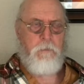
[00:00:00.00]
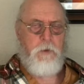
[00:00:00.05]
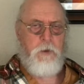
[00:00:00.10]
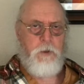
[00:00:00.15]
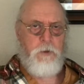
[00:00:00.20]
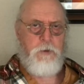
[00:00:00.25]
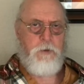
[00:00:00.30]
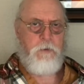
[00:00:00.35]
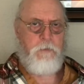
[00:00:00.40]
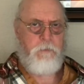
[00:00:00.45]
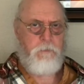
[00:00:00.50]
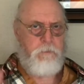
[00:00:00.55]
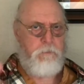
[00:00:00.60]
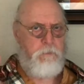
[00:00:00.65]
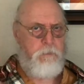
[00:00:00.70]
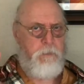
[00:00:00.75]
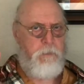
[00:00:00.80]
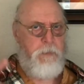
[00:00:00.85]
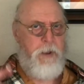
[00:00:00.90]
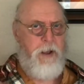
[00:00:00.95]
just
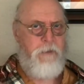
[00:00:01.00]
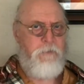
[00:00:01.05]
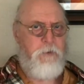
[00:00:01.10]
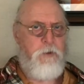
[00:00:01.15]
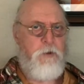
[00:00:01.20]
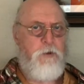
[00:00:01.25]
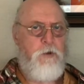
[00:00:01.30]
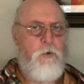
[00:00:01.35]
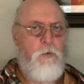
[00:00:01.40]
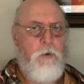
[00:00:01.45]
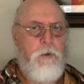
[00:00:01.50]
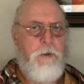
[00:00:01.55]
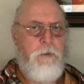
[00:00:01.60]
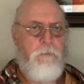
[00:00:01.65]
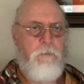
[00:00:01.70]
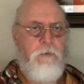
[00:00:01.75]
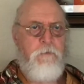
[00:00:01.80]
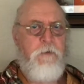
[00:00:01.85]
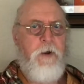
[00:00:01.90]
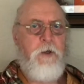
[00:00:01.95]
having to do
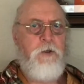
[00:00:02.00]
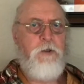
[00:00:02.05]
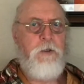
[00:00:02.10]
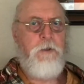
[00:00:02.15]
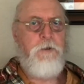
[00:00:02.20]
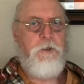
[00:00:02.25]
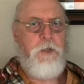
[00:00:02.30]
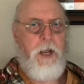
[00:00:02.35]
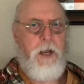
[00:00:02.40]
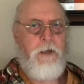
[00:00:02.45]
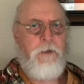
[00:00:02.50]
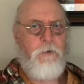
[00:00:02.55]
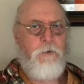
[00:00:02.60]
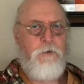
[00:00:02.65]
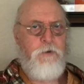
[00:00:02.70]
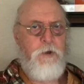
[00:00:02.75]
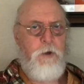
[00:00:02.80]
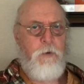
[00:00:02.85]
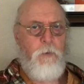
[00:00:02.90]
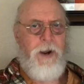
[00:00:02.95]
with professional
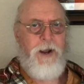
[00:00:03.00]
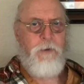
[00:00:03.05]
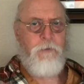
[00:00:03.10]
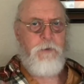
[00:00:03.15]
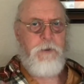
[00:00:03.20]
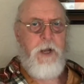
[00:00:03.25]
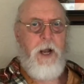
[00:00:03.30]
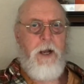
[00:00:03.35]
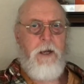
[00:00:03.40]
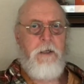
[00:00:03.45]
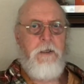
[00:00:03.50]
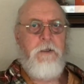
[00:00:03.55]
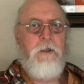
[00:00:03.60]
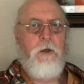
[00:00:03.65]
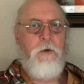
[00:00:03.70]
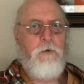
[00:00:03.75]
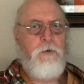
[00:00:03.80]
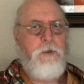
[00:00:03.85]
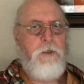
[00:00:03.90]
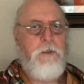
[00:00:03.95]
standards around
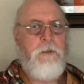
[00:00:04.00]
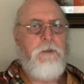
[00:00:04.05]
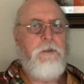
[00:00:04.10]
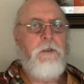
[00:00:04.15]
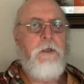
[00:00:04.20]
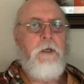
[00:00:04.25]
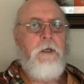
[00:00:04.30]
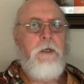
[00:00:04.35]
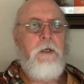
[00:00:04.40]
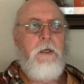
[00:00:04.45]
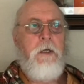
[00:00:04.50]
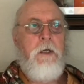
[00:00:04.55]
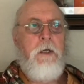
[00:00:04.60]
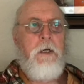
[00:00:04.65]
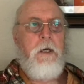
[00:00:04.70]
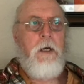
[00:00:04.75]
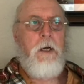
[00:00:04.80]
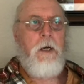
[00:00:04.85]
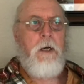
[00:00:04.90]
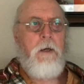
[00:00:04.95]
diagnosis
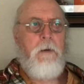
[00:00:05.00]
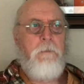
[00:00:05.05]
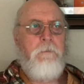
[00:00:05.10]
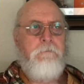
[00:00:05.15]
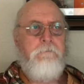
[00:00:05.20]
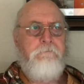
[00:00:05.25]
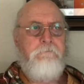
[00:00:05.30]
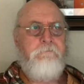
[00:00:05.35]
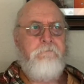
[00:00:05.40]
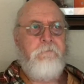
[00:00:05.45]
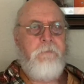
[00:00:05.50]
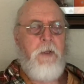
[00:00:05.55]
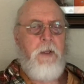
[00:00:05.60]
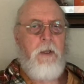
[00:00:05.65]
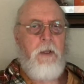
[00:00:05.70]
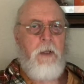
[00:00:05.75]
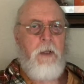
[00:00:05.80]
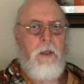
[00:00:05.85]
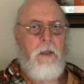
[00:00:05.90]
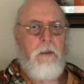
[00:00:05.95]
um,
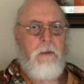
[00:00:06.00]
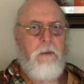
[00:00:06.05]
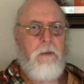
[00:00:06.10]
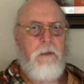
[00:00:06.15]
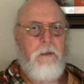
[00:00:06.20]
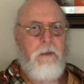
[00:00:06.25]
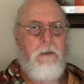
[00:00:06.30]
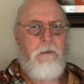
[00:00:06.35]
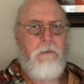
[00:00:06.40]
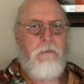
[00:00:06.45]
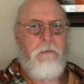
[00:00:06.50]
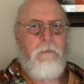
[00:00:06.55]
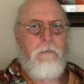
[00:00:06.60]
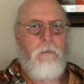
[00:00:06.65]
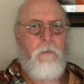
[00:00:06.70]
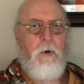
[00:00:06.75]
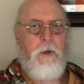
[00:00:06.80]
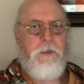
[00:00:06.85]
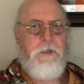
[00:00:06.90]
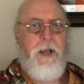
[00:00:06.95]
and
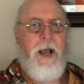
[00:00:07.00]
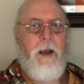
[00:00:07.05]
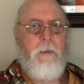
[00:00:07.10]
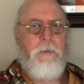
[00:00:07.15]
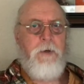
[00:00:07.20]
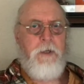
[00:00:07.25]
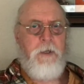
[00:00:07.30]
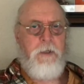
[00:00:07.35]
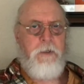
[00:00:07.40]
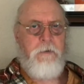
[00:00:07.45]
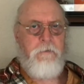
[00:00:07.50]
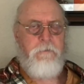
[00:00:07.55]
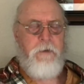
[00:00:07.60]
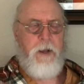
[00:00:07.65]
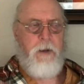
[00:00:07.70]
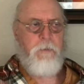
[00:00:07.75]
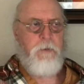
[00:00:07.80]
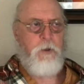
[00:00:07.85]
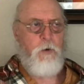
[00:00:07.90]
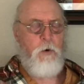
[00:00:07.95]
what's happening in the
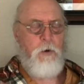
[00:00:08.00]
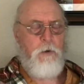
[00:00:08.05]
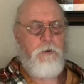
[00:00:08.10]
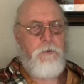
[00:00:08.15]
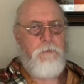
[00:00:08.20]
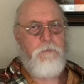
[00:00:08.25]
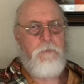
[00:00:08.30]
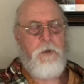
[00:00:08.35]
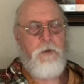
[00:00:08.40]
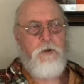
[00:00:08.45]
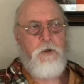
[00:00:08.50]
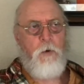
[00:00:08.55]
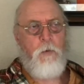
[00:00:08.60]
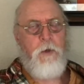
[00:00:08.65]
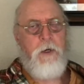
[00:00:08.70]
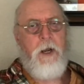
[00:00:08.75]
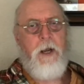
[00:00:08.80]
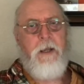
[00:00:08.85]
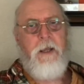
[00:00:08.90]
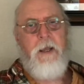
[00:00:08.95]
family courts. So
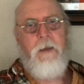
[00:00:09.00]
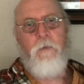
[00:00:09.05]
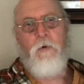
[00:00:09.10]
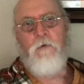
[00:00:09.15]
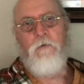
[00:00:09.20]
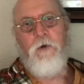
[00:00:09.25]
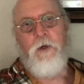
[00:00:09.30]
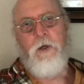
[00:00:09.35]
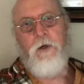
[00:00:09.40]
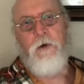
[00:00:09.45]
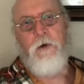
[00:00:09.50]
when I came over